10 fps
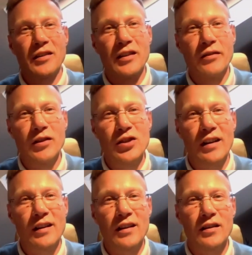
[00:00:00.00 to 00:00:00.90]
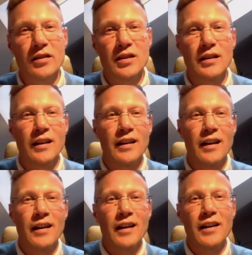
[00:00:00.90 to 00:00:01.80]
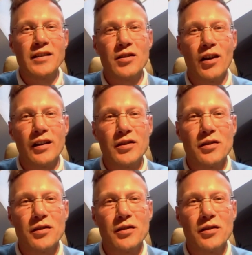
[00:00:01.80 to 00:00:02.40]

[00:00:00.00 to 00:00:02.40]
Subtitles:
evangelicals' ideology